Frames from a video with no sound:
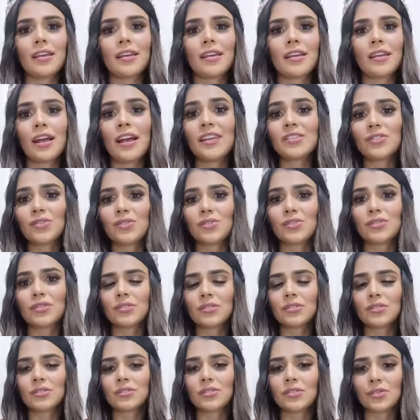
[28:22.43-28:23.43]

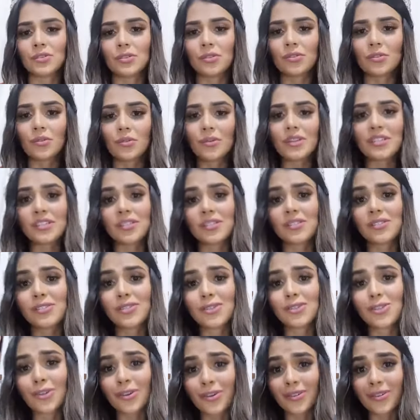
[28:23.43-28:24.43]
answer to your question.
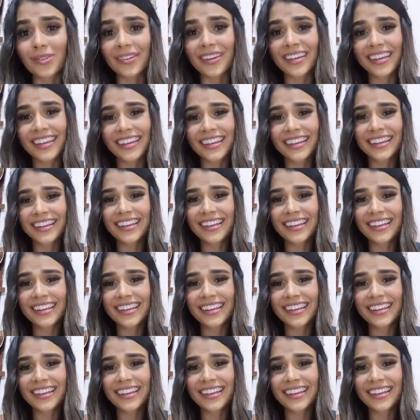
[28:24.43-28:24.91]
Sorry.